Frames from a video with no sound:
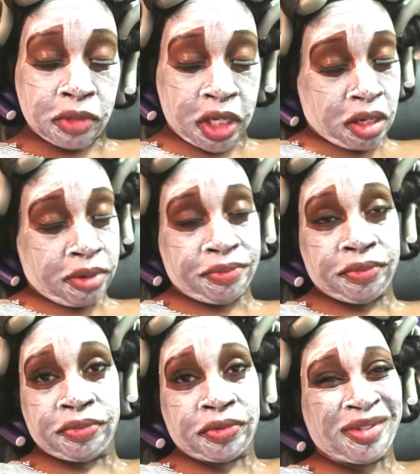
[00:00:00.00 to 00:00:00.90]
yeah,
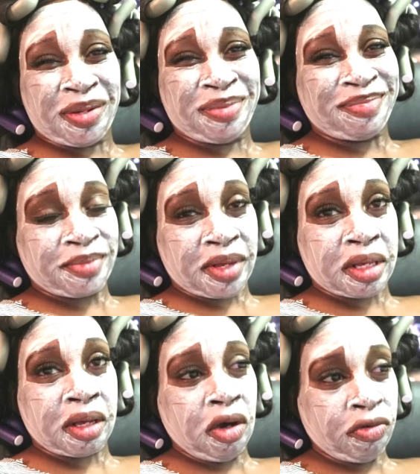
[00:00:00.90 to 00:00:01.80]
so
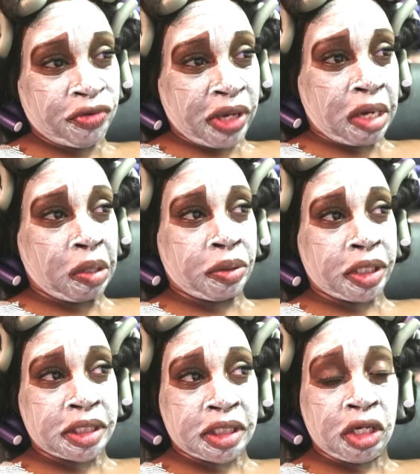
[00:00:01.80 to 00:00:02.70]
hopefully I'll go
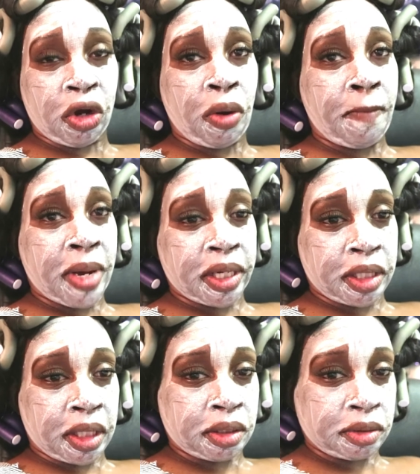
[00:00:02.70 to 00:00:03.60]
get to see her
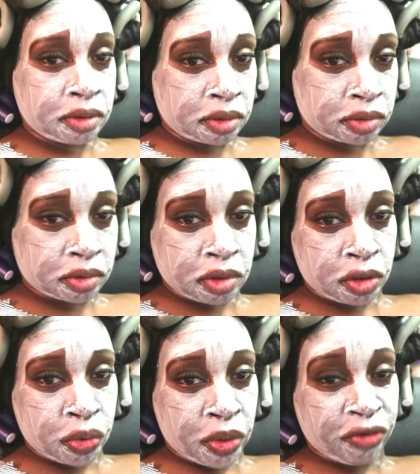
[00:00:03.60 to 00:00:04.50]
Monday
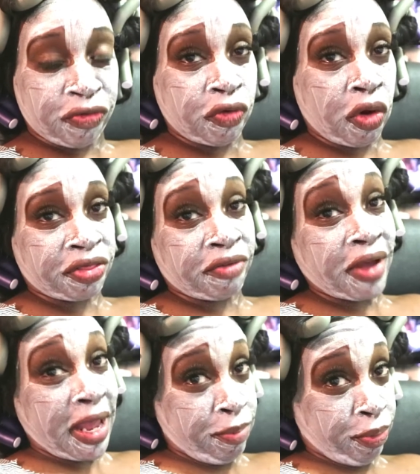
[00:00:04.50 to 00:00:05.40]
the 24th
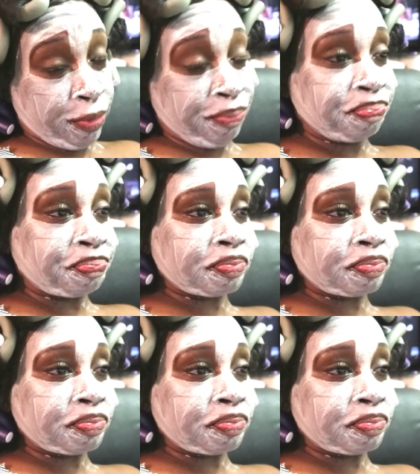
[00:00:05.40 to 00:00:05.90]
of April.